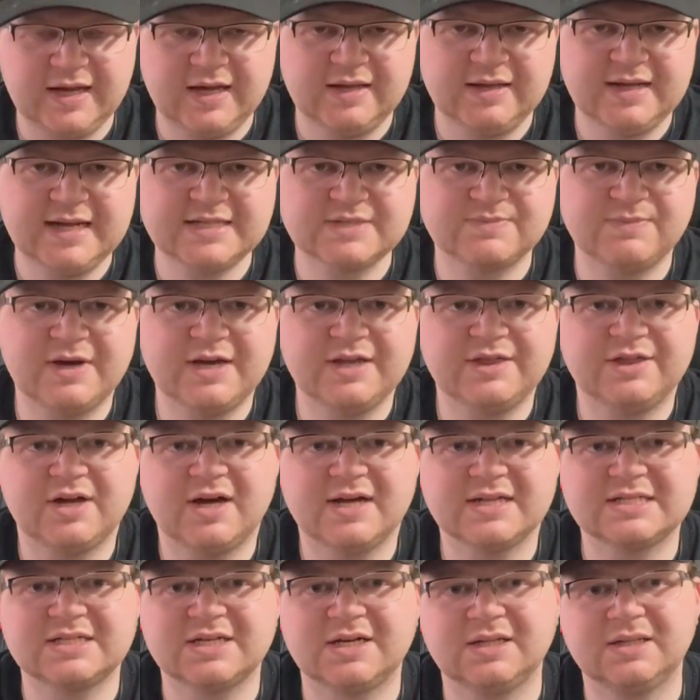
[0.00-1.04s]
That's my
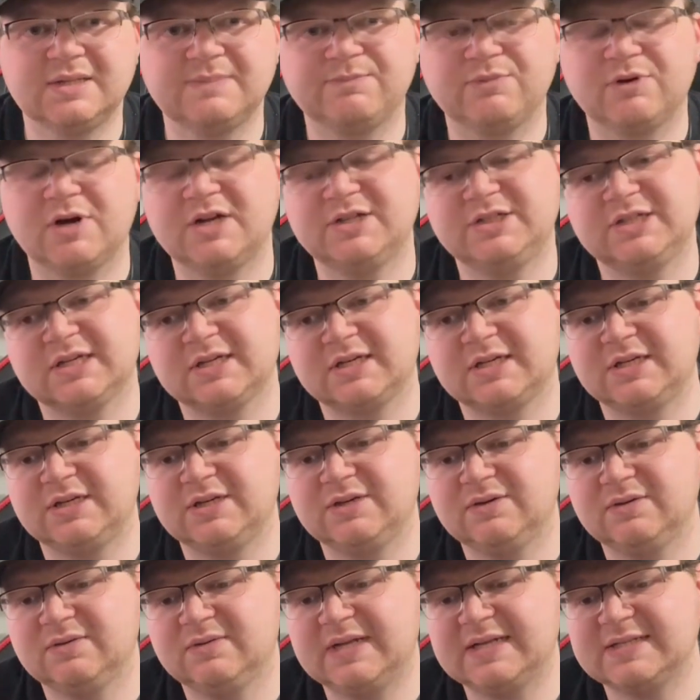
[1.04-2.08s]
thoughts on the Project
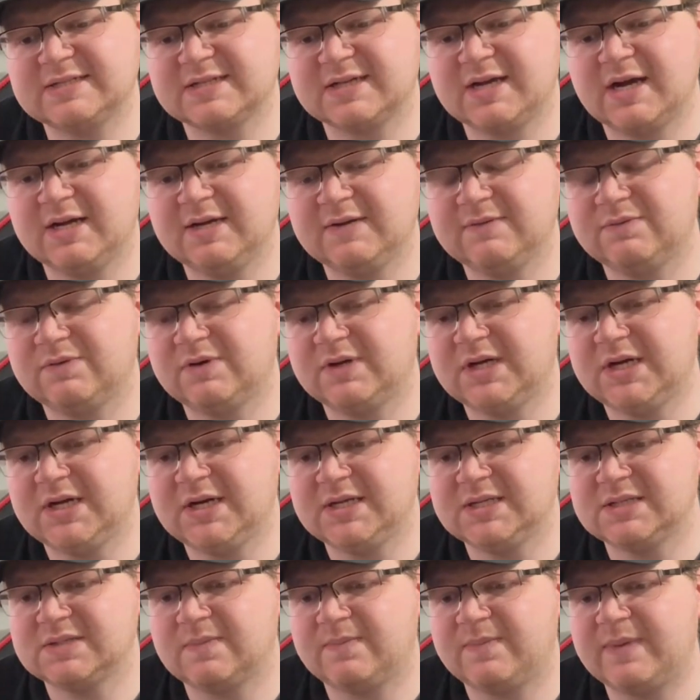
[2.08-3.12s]
Q. That's kind of what it
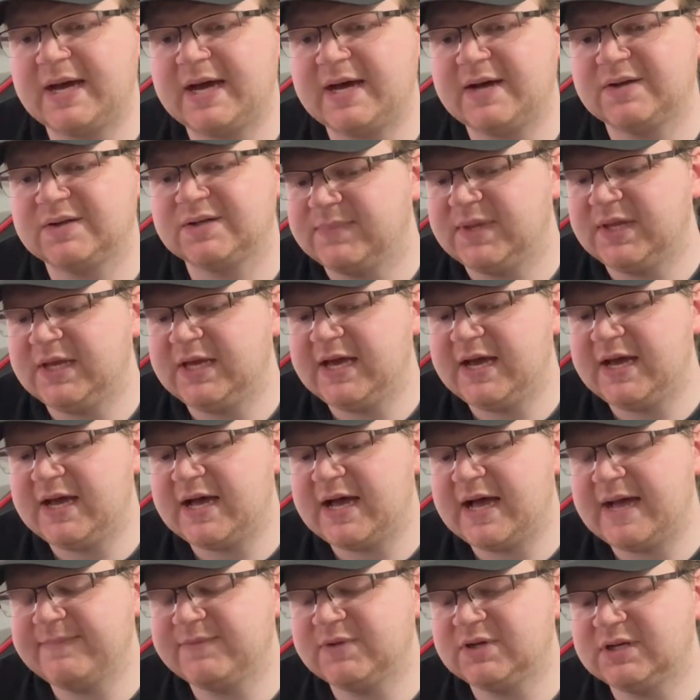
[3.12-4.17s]
is about. Yeah,
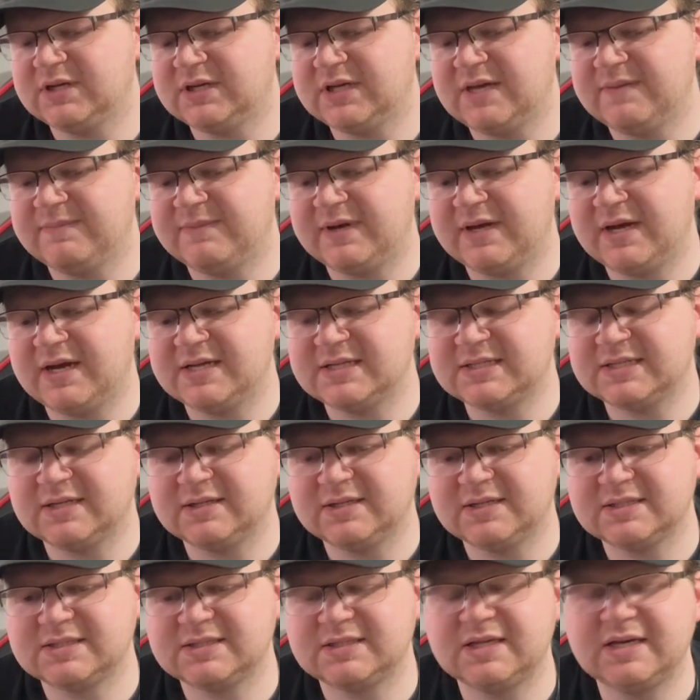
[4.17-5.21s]
I'm going to keep my eyes on
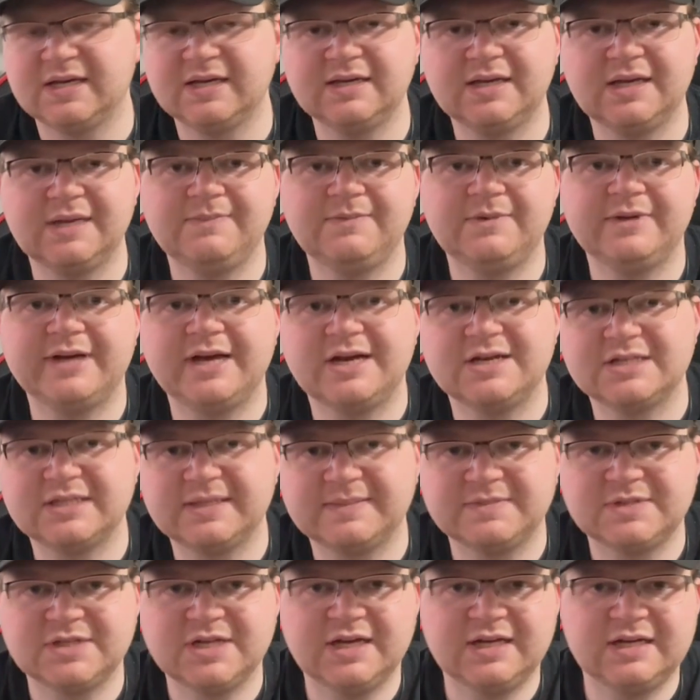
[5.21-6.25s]
this thing, keep you guys
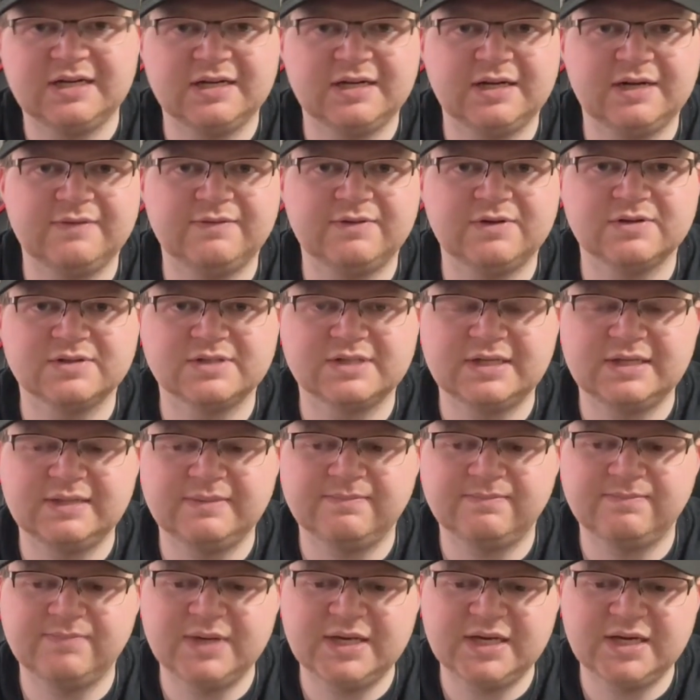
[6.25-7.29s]
updated if there's
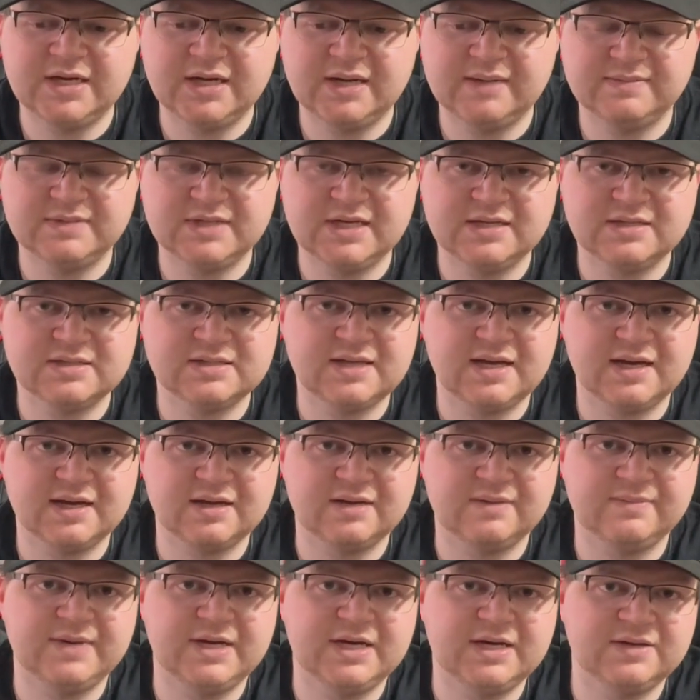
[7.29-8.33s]
any big updates that
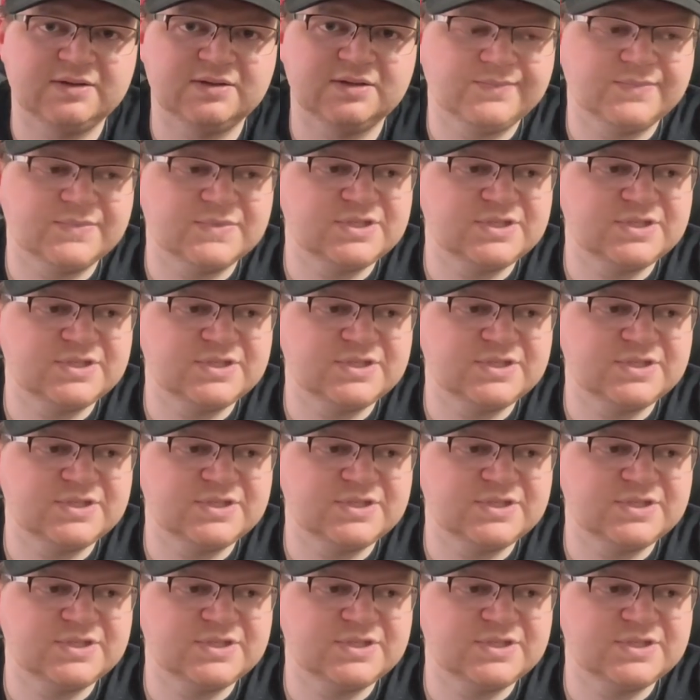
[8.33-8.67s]
come out.